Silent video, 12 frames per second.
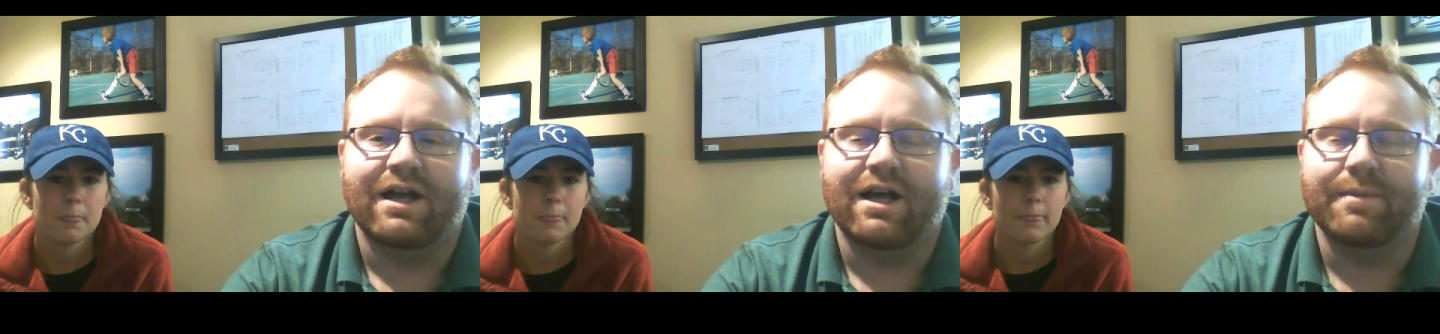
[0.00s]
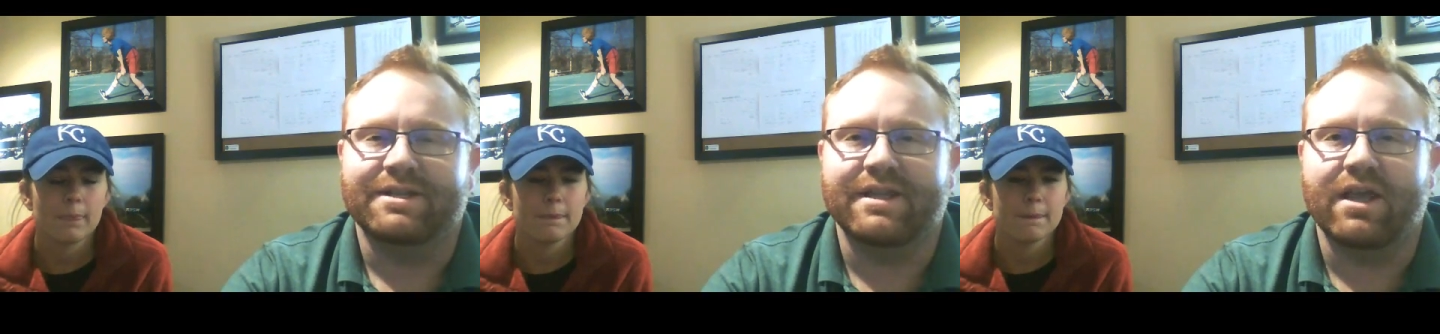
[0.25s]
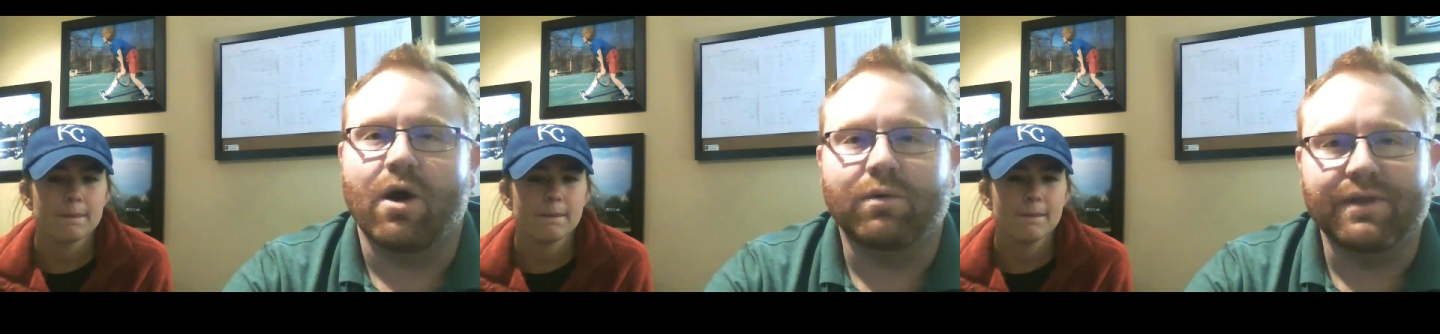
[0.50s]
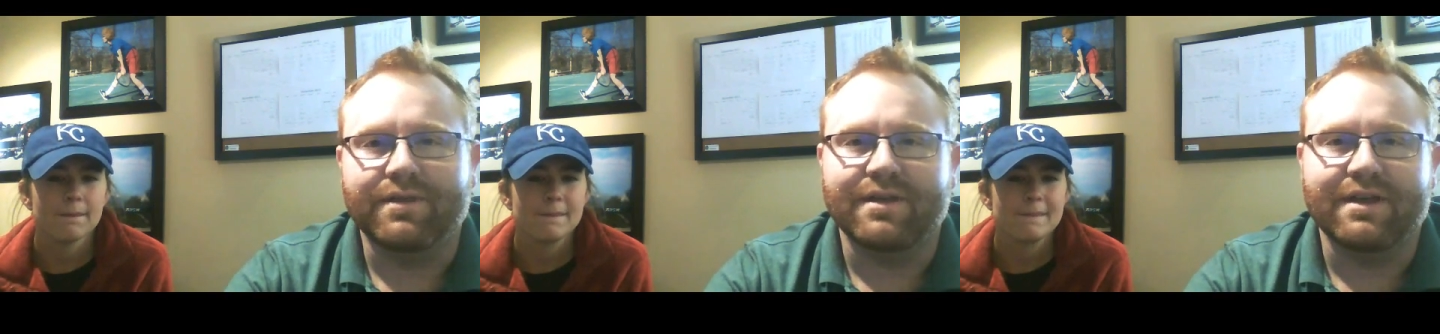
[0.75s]
Speaker 1: Um, it's the
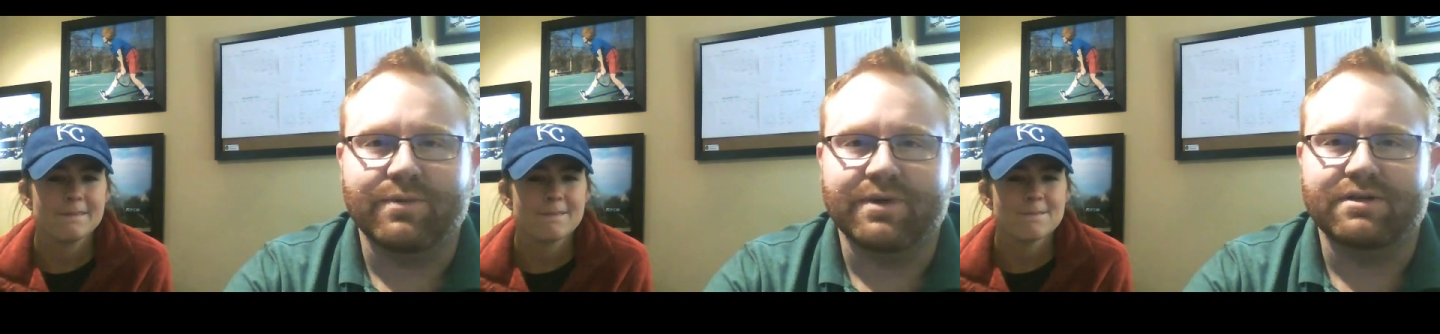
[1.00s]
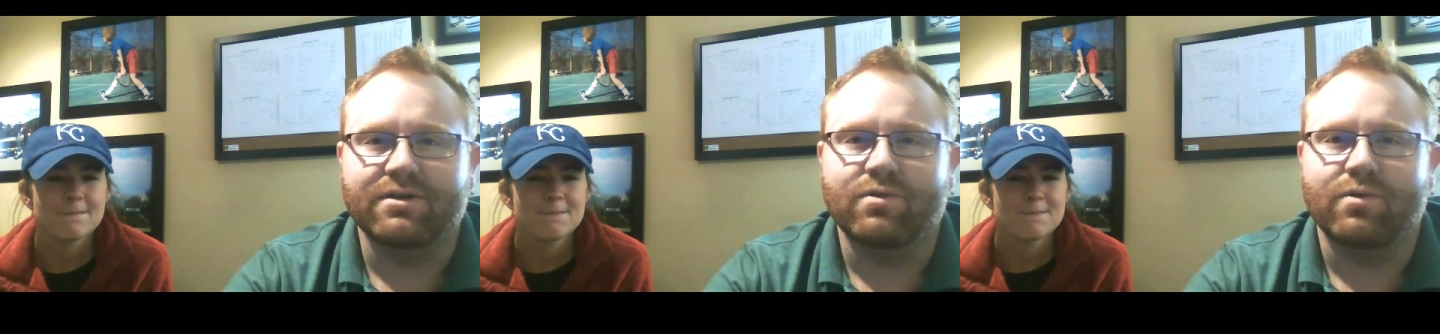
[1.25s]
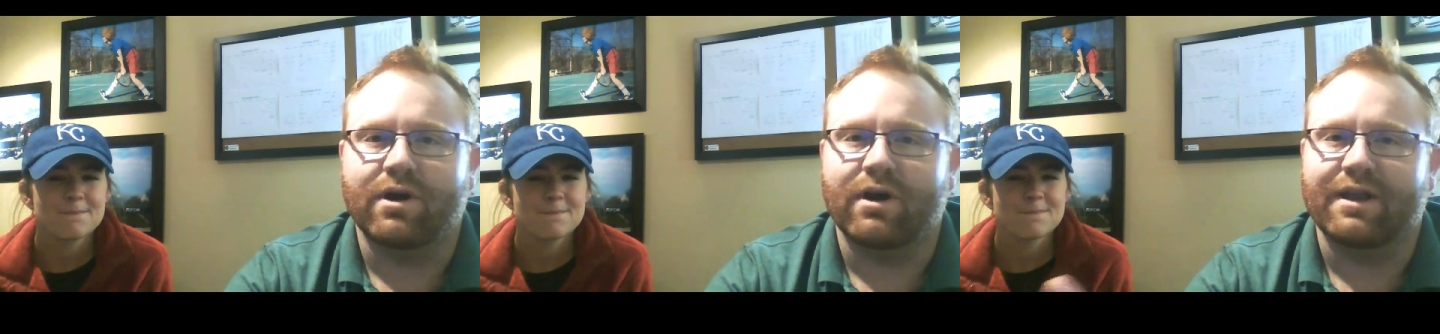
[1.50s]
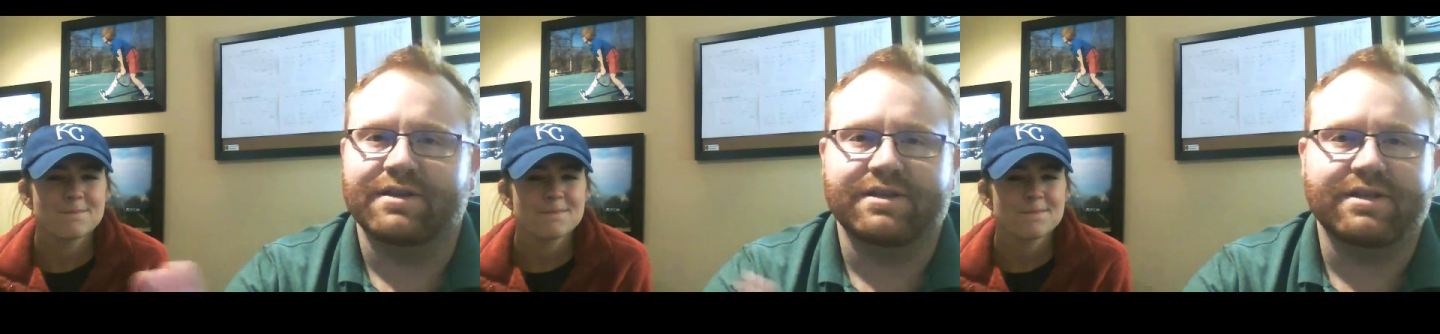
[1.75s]
only thing that we do
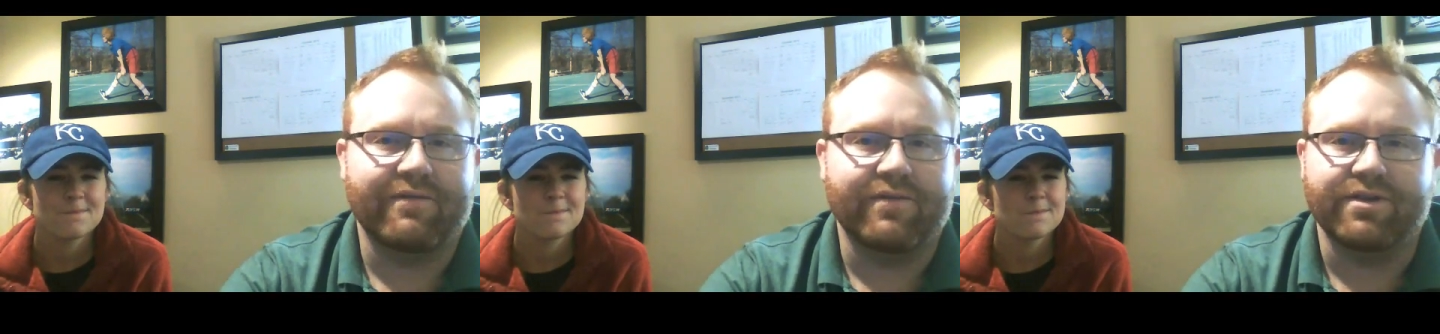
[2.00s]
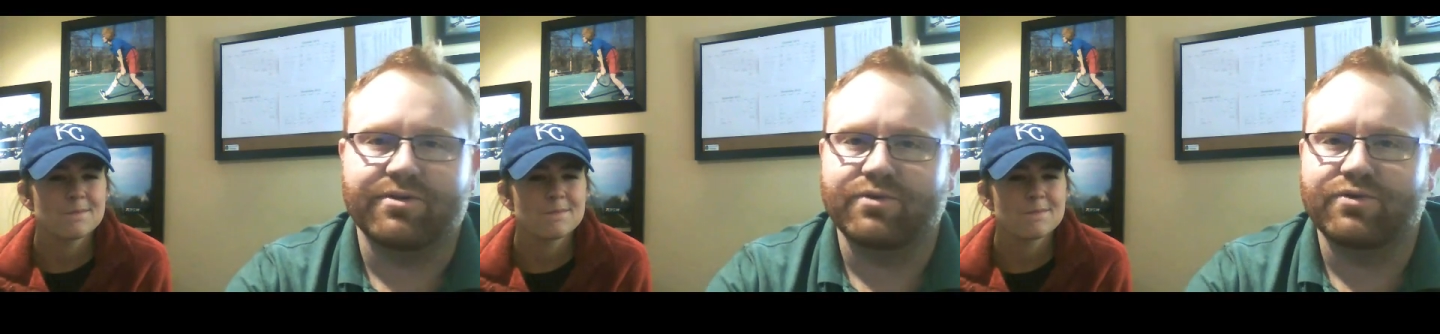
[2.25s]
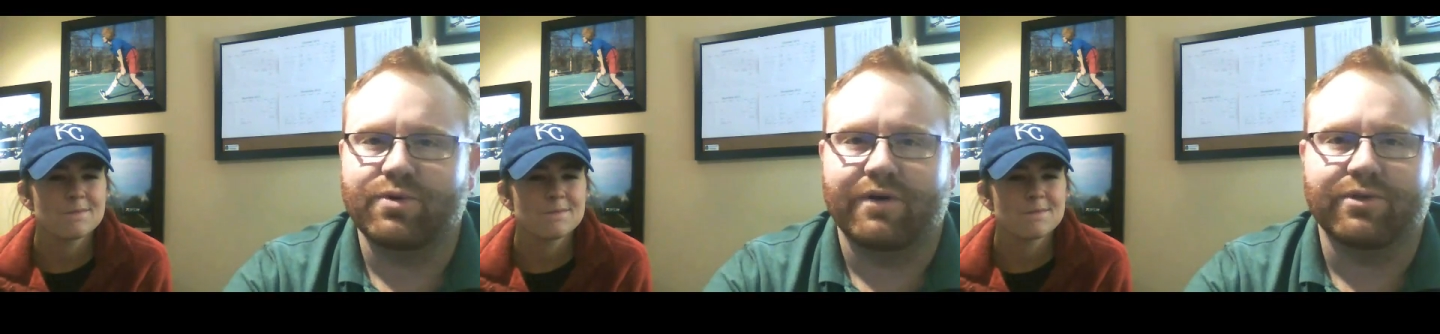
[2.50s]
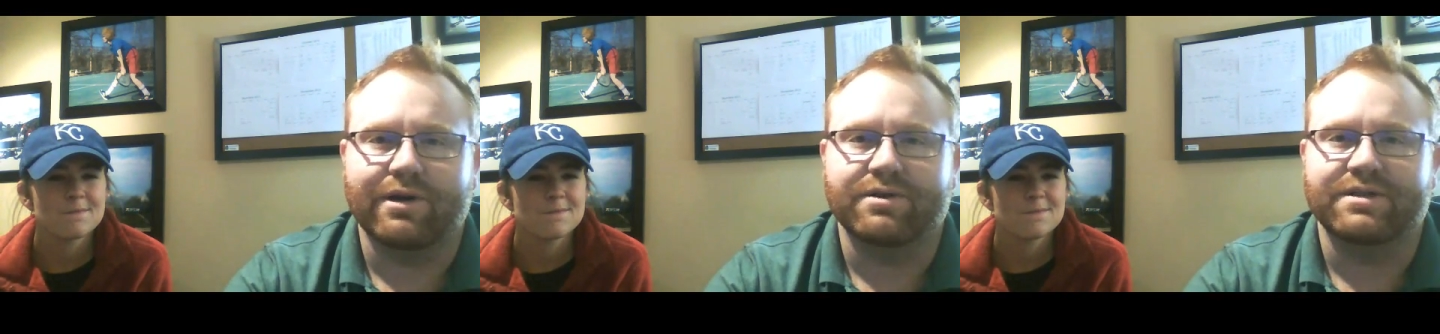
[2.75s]
where 7th through
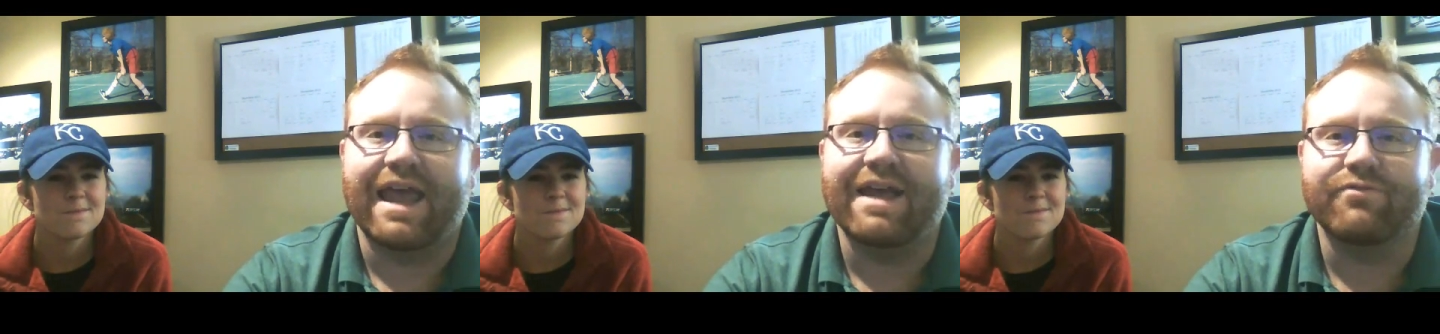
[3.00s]
12th graders,